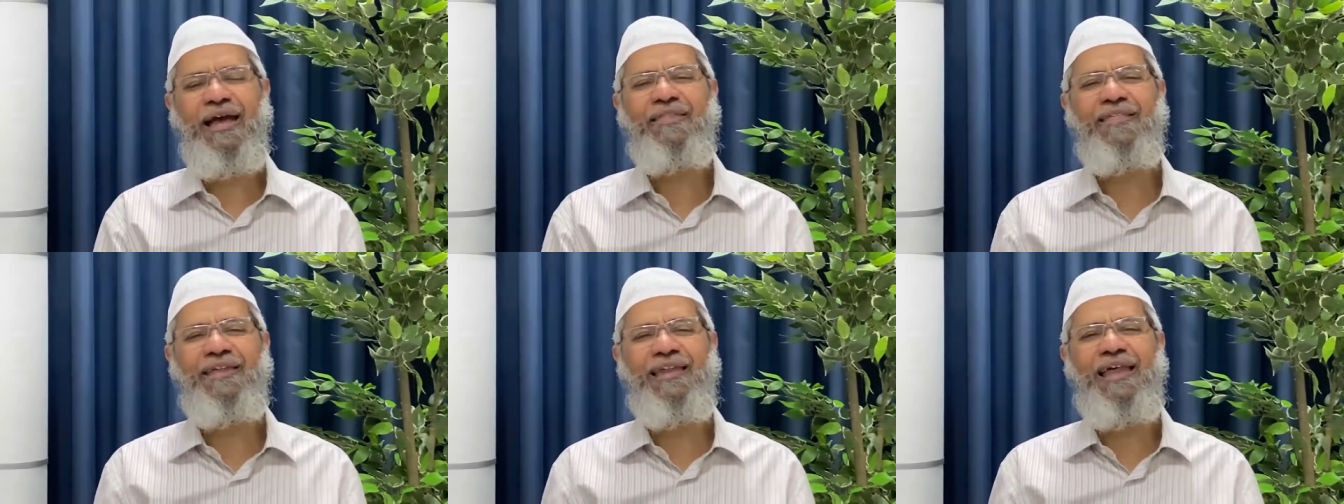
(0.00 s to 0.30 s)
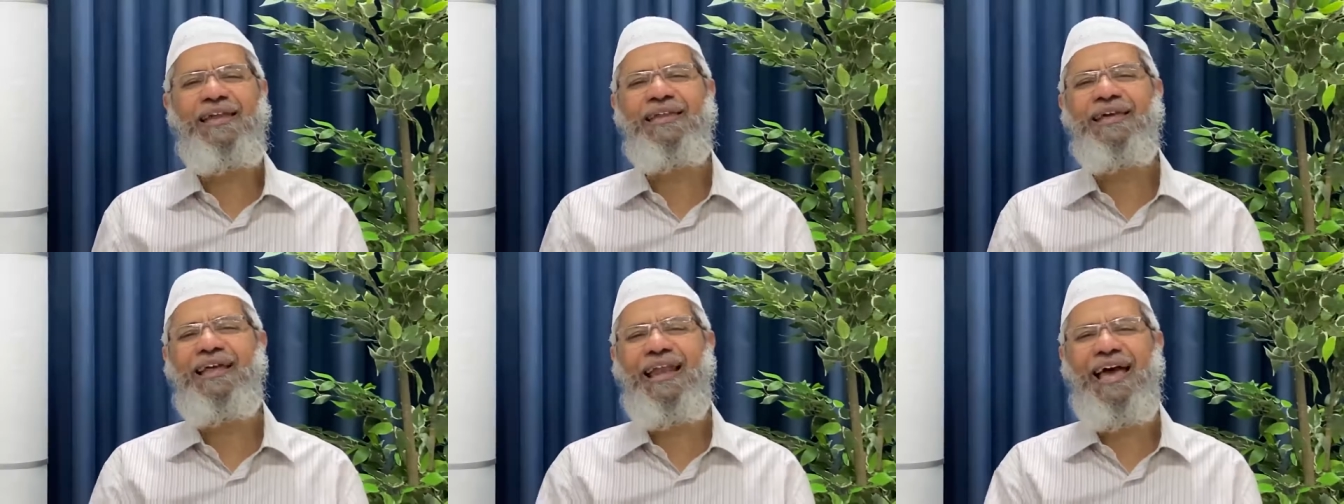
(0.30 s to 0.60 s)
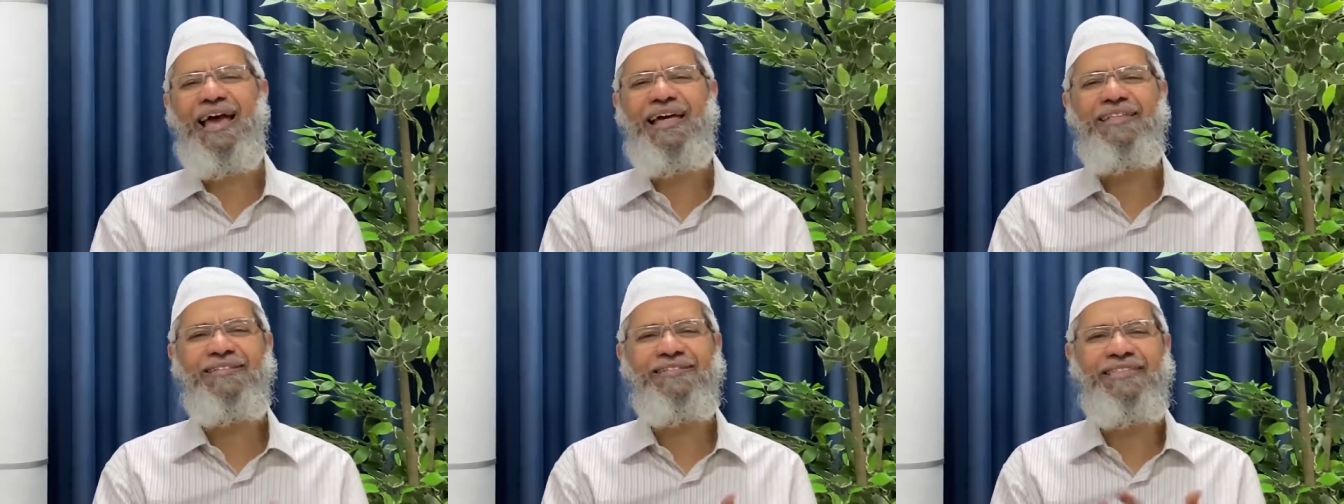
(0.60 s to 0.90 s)
And then I
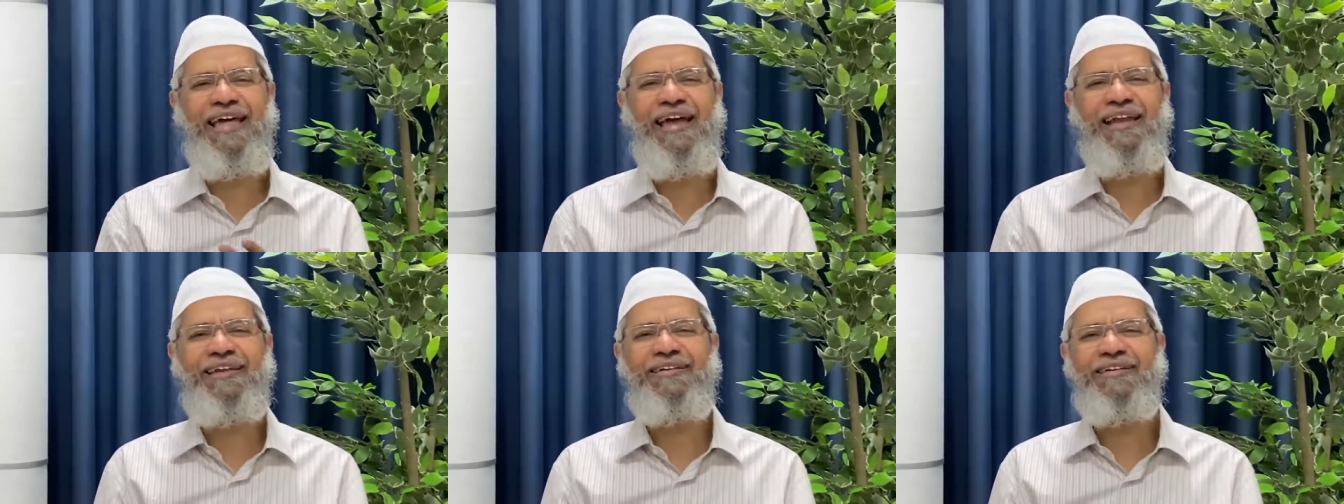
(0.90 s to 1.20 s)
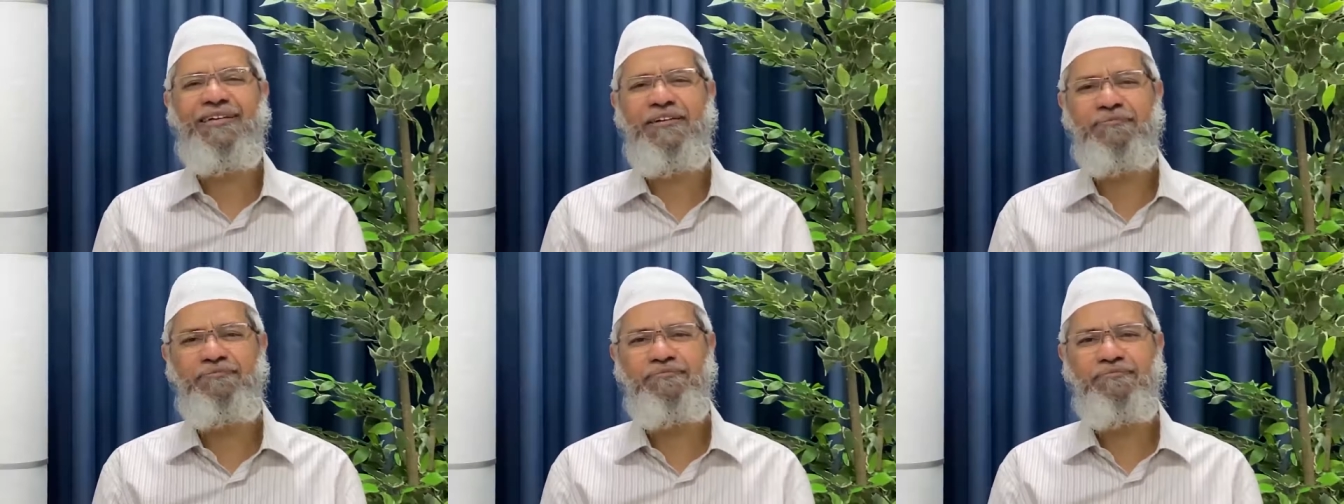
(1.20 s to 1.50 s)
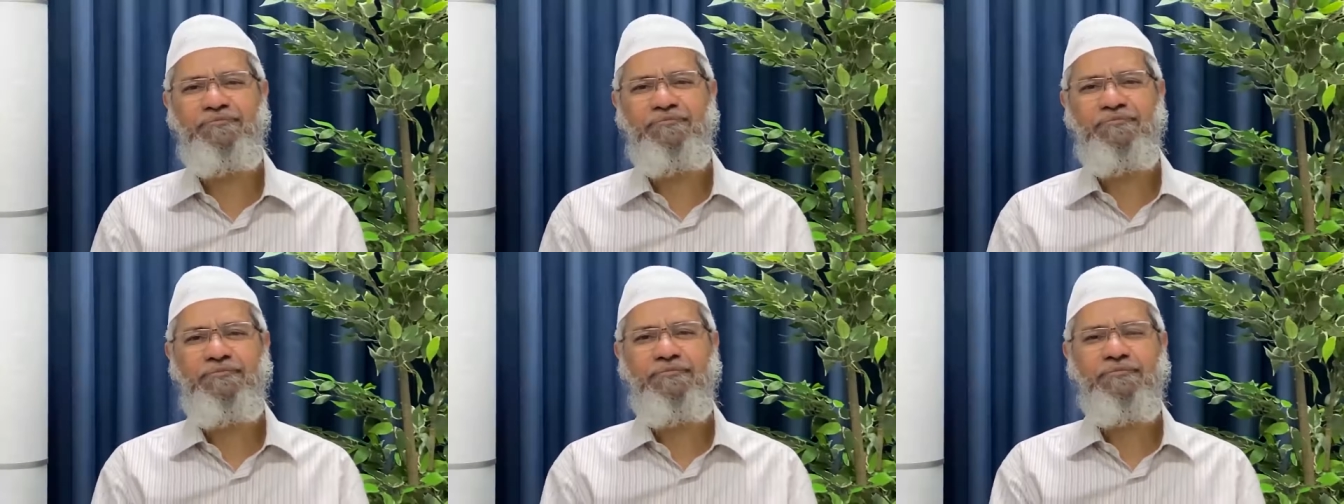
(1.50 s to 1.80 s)
realized that
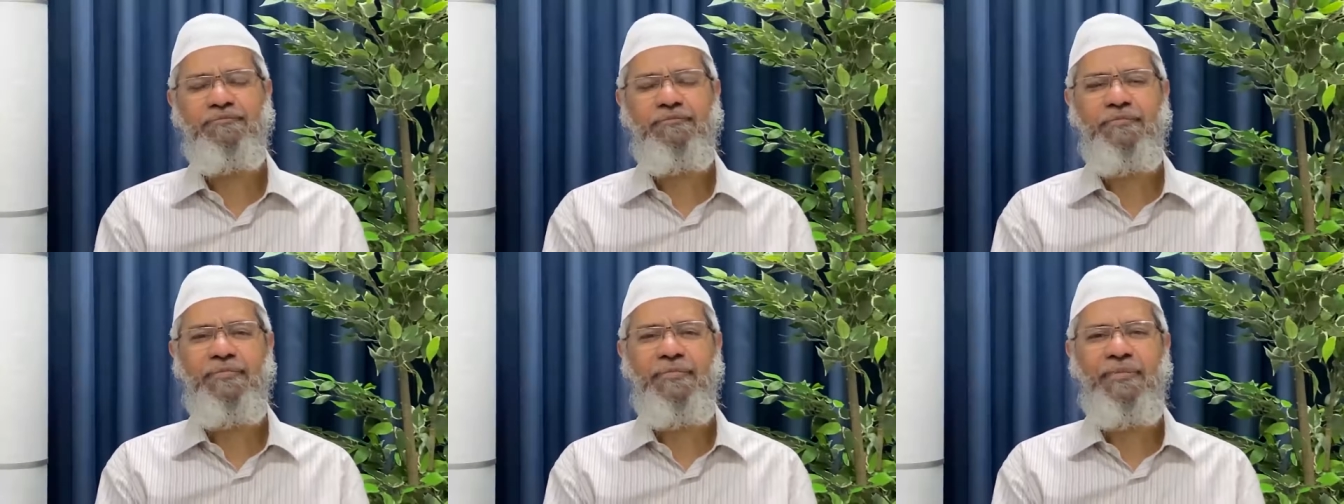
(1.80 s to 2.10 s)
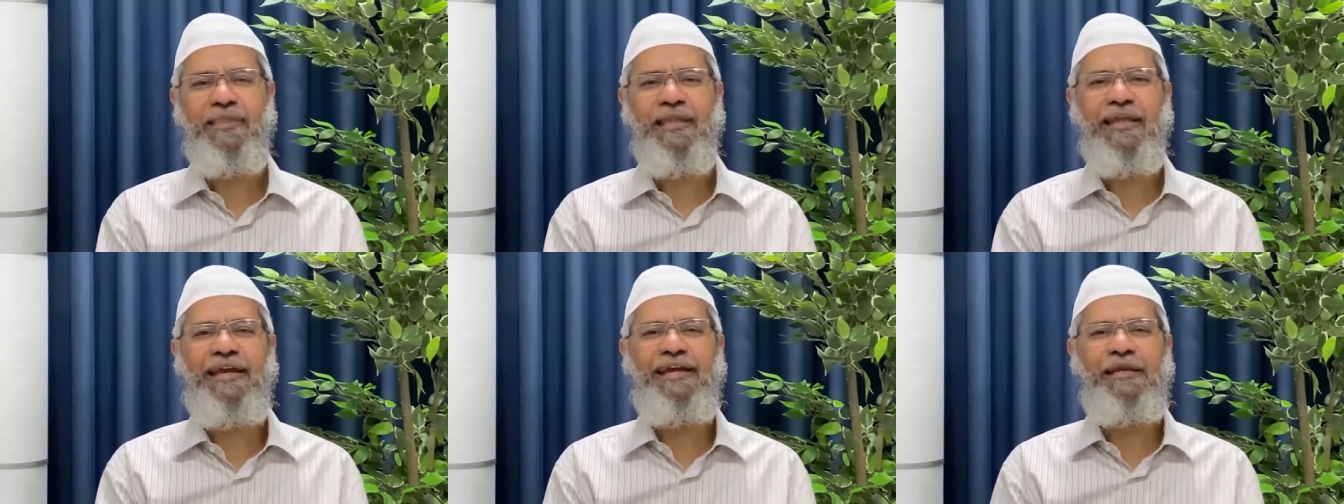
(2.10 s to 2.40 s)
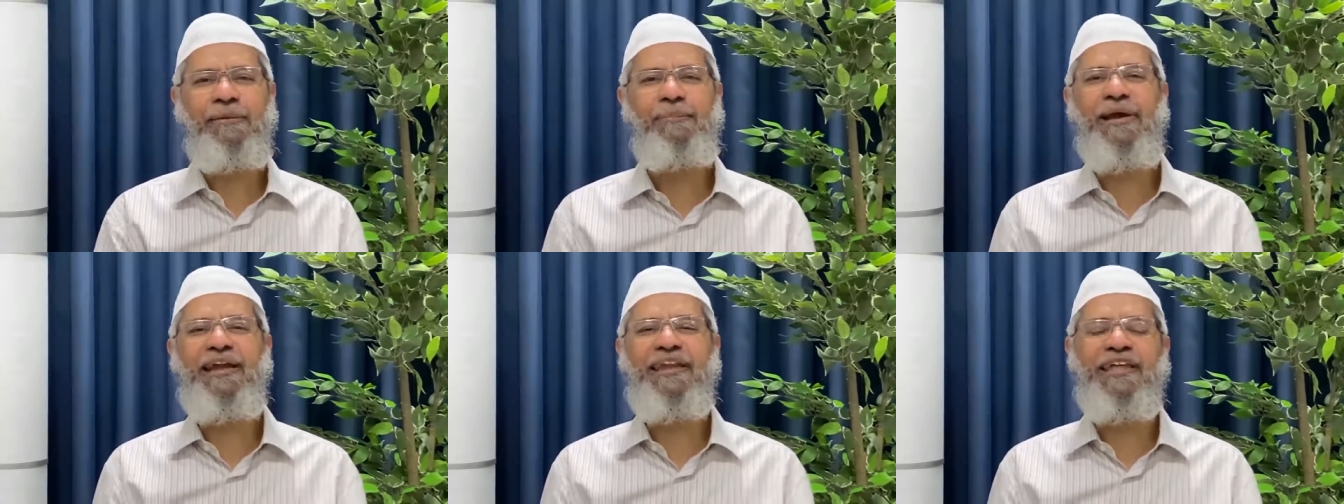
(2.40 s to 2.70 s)

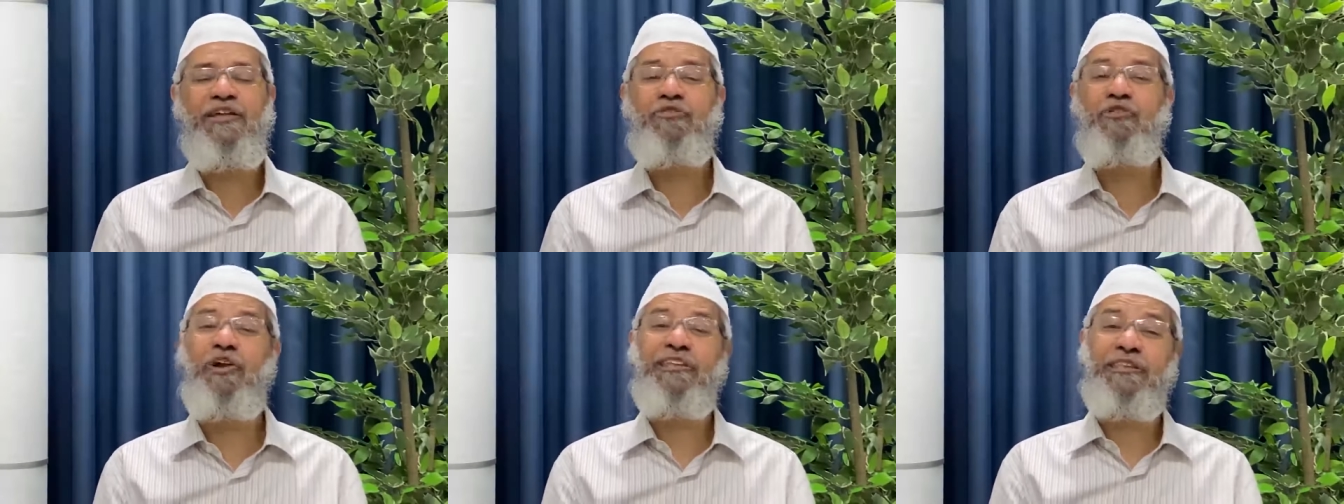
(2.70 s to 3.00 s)
debating